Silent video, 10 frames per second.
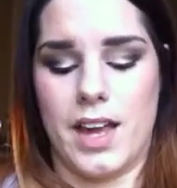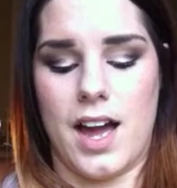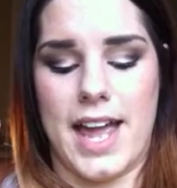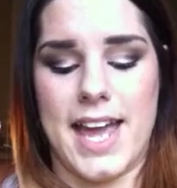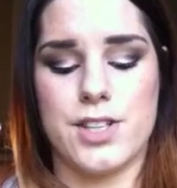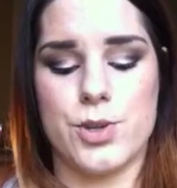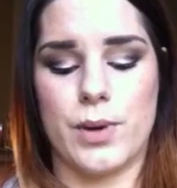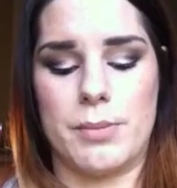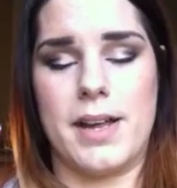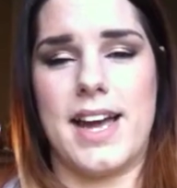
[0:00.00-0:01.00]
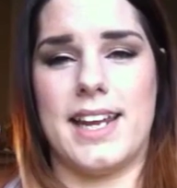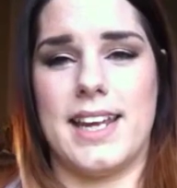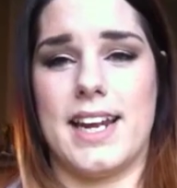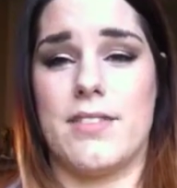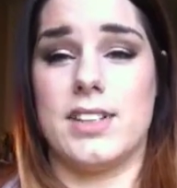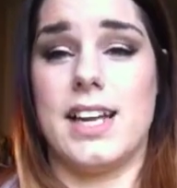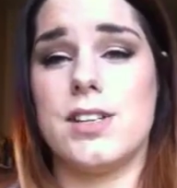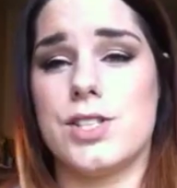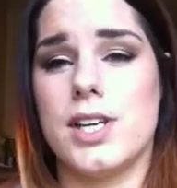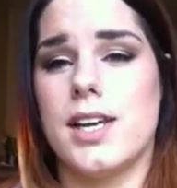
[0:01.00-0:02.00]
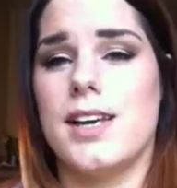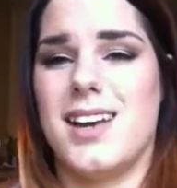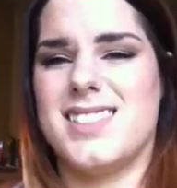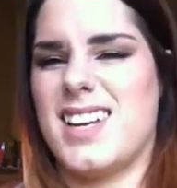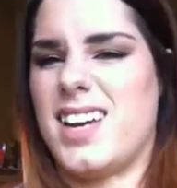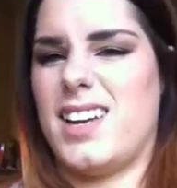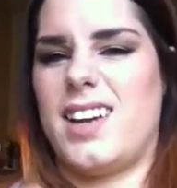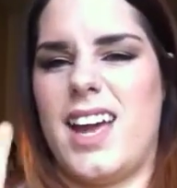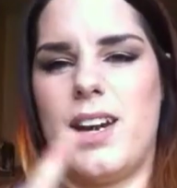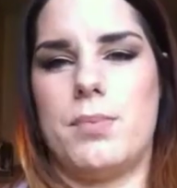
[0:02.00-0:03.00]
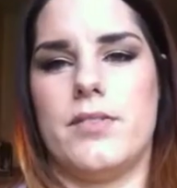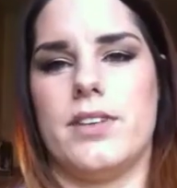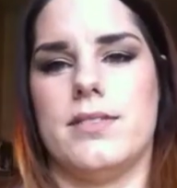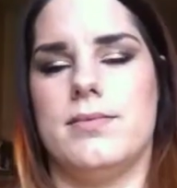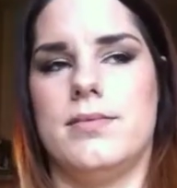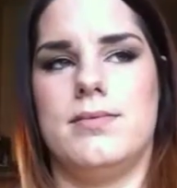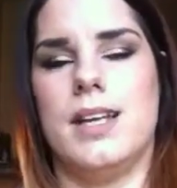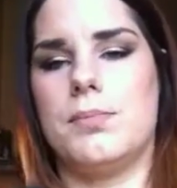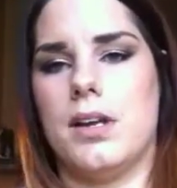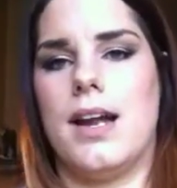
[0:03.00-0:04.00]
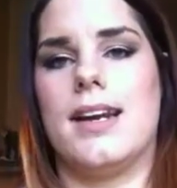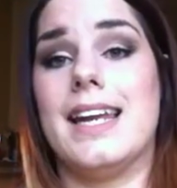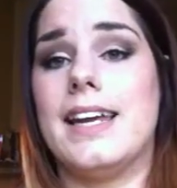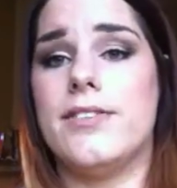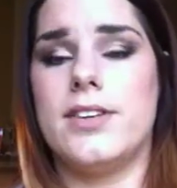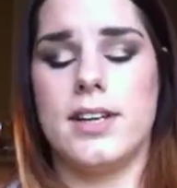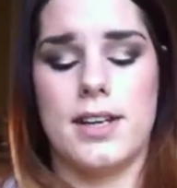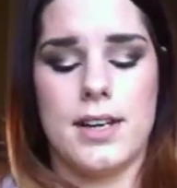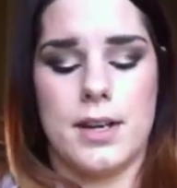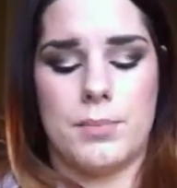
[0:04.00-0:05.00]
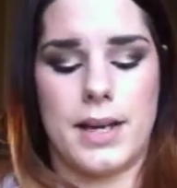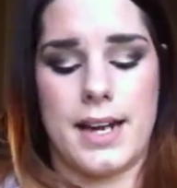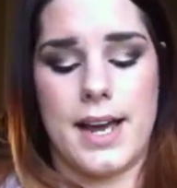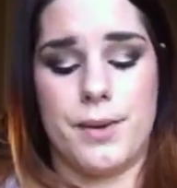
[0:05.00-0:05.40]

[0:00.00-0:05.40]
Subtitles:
I had to reapply it again after lunch as I had a bit of a lip line left, but